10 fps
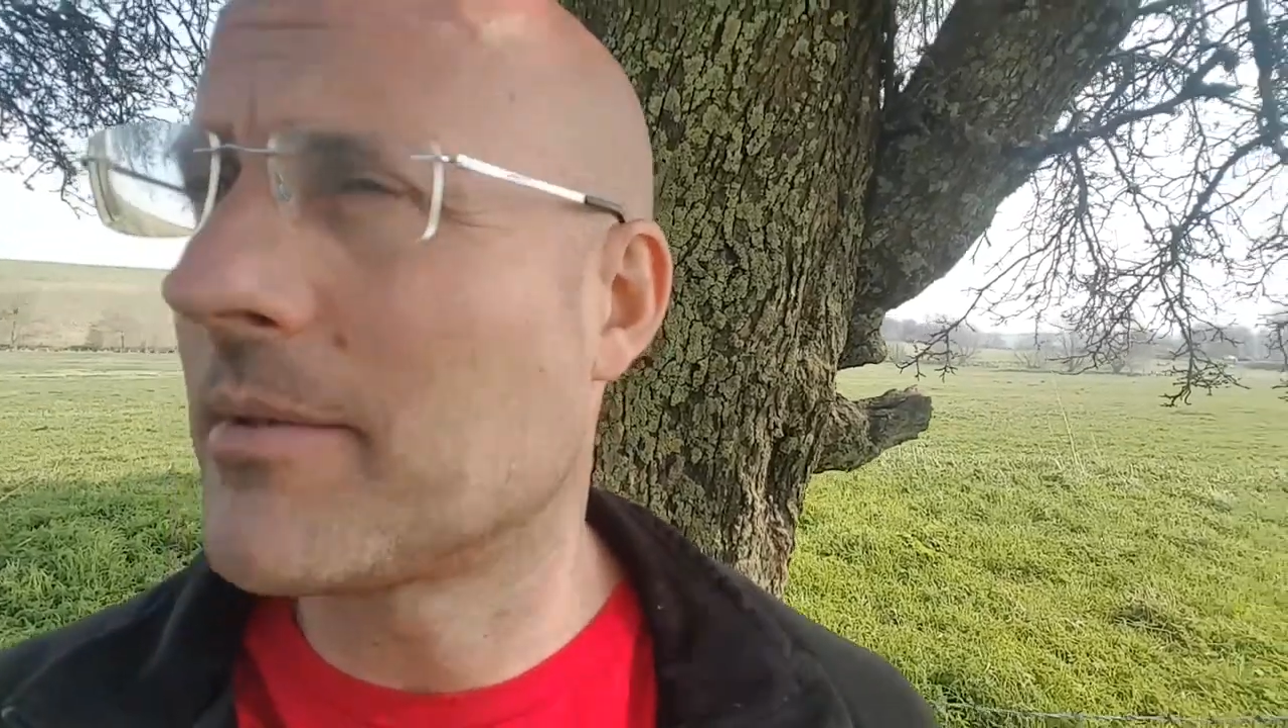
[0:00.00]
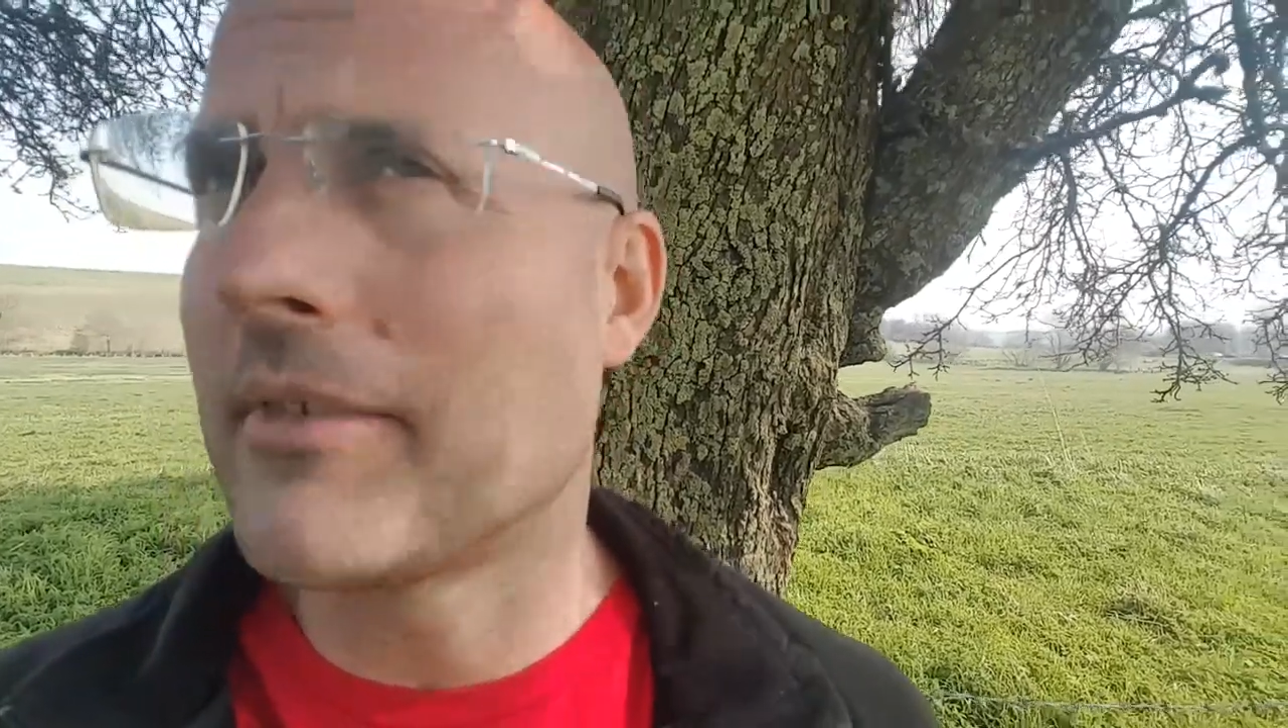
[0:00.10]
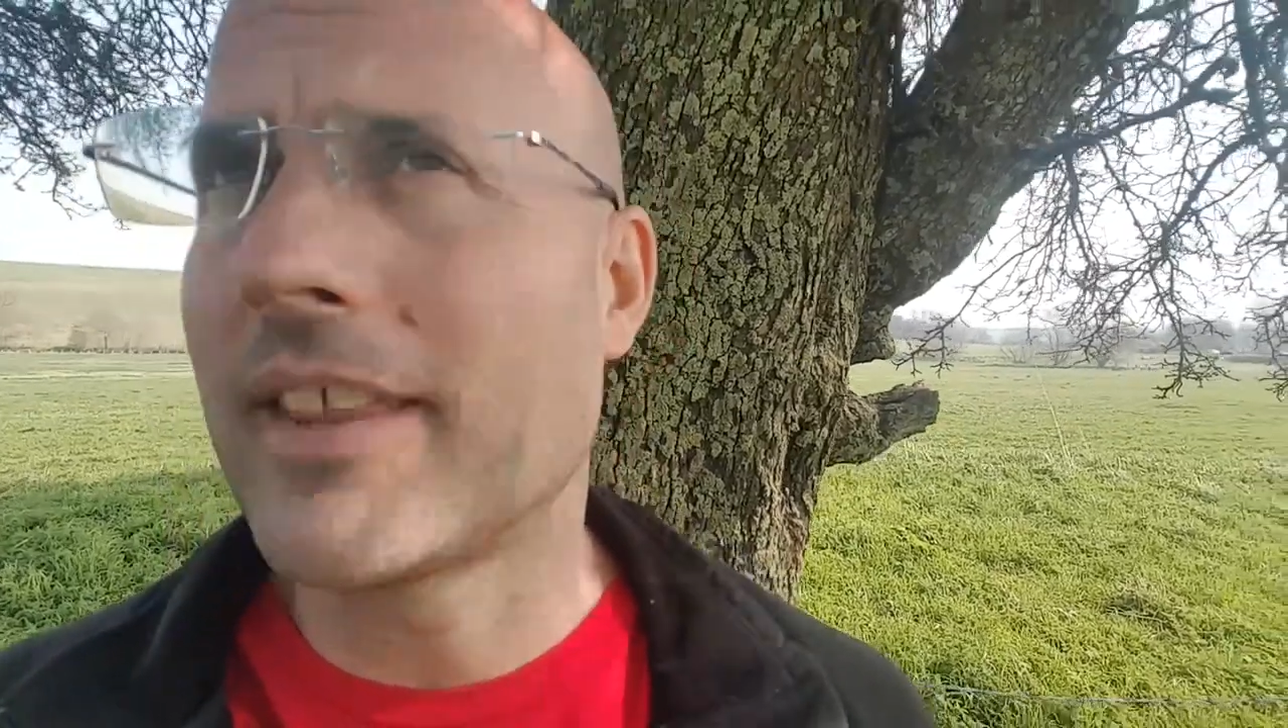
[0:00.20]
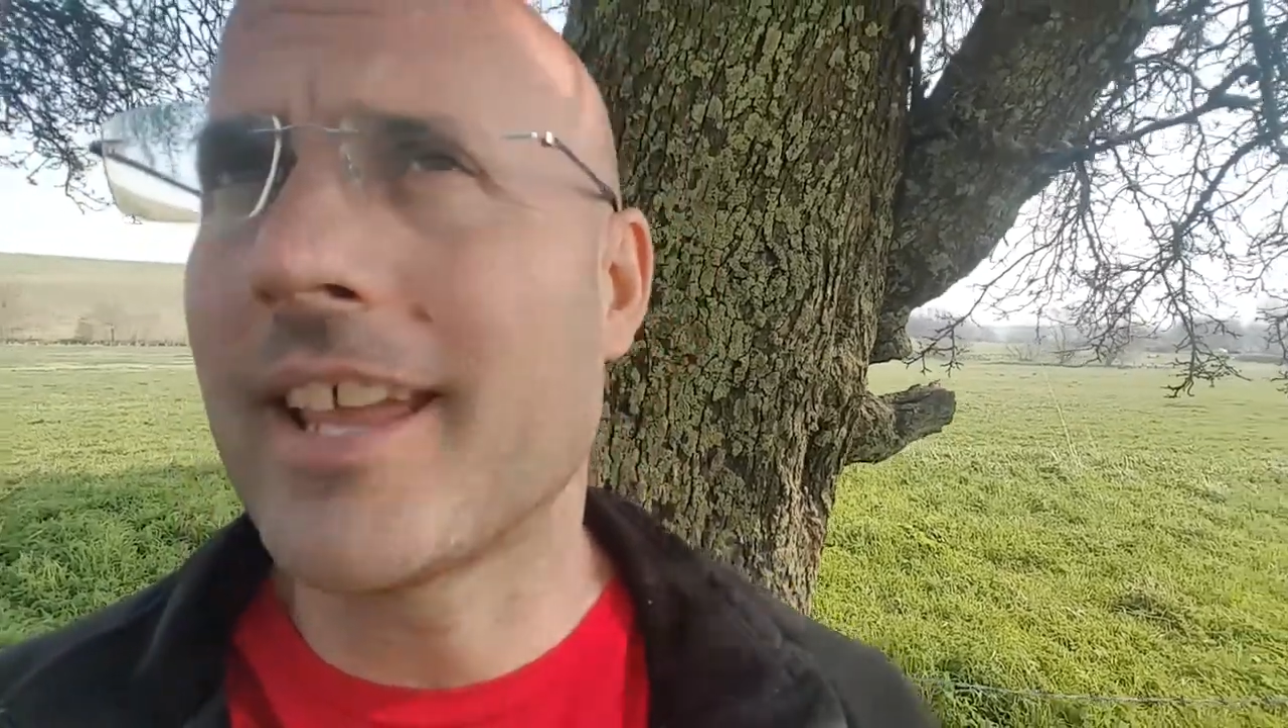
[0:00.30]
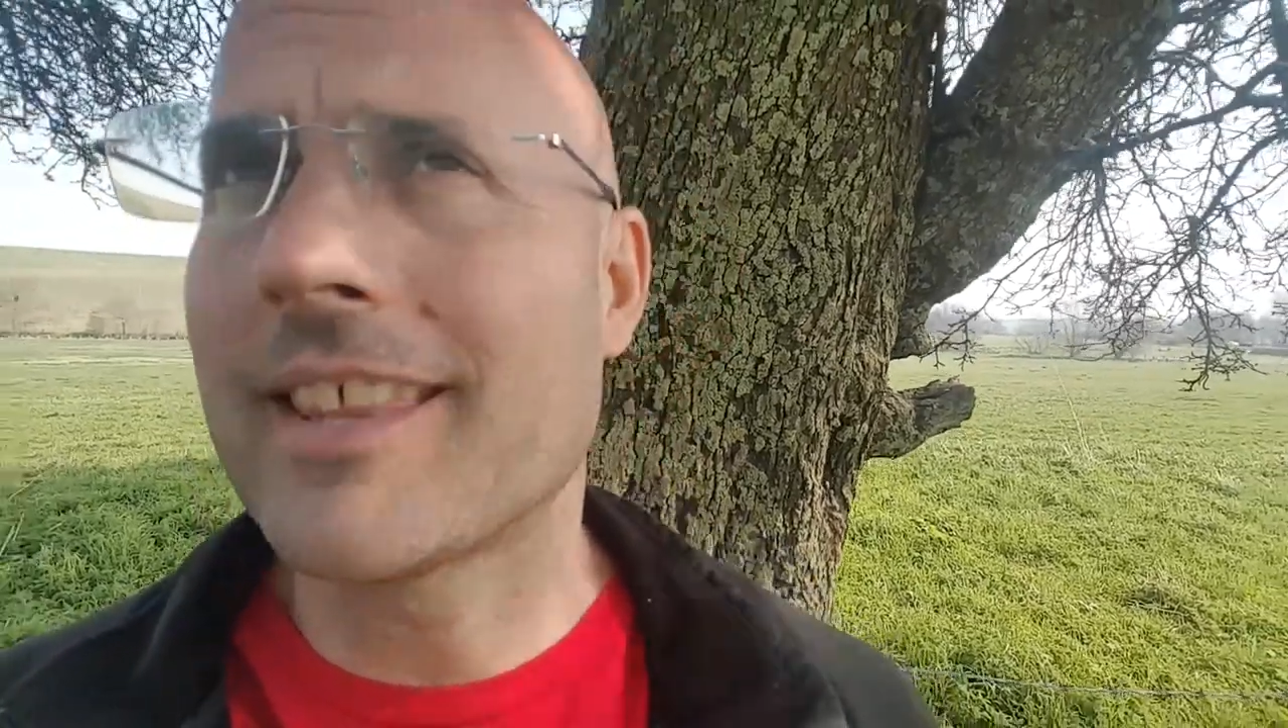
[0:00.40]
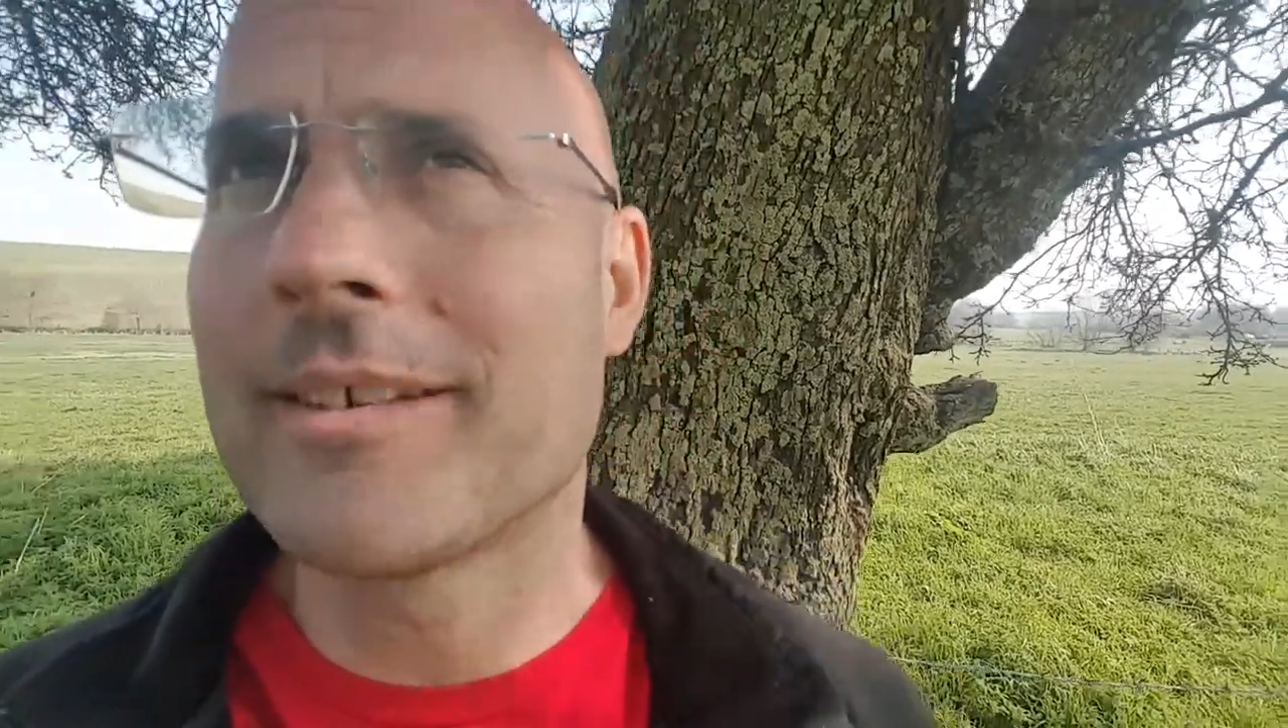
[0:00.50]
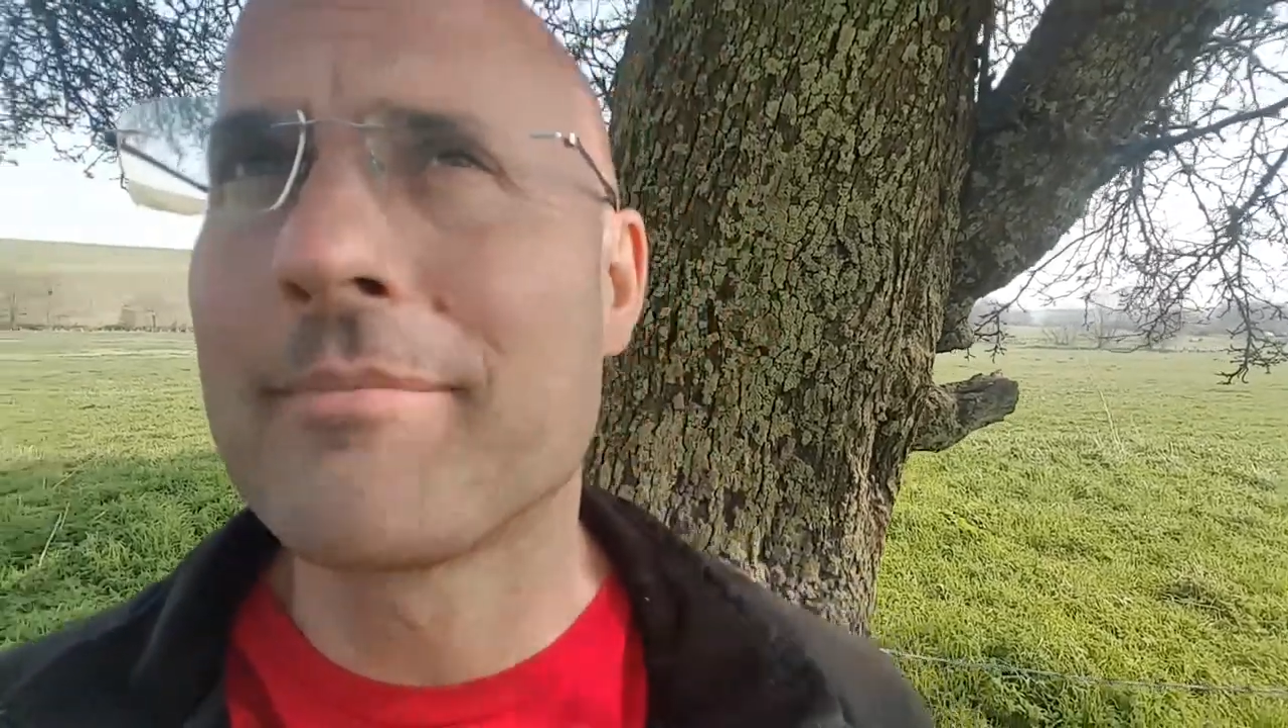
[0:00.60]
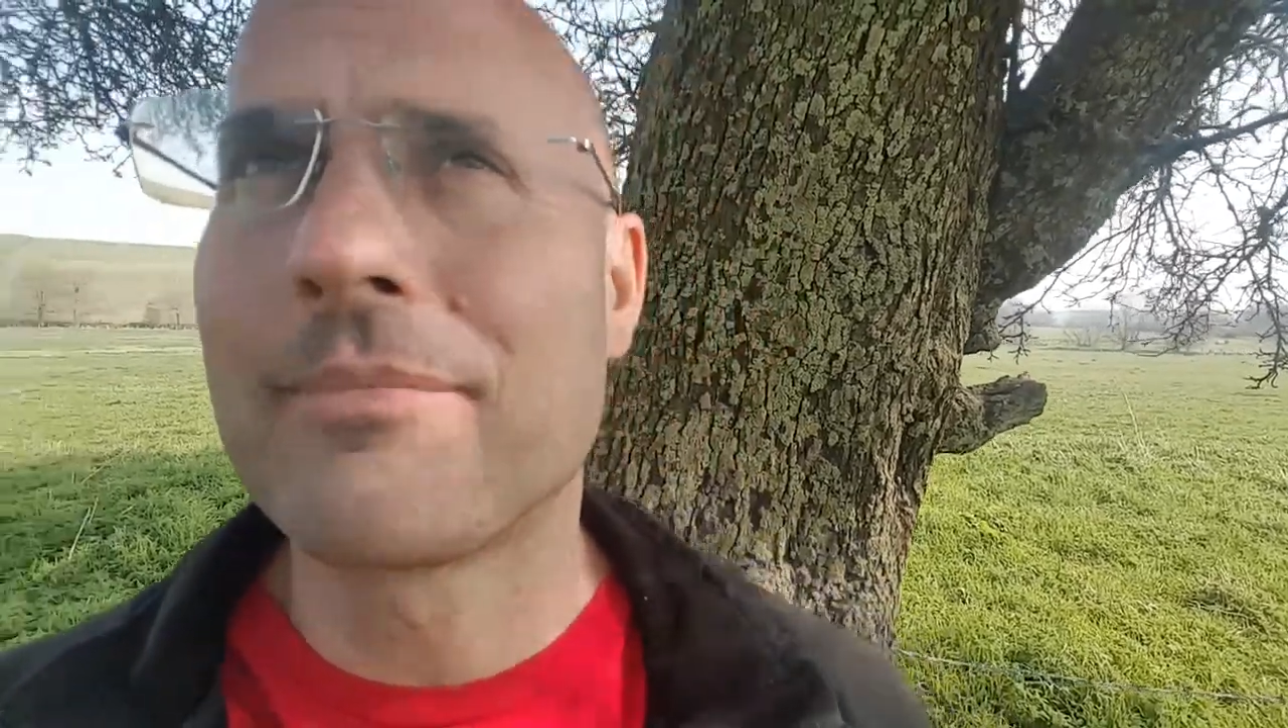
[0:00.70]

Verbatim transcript: some of the other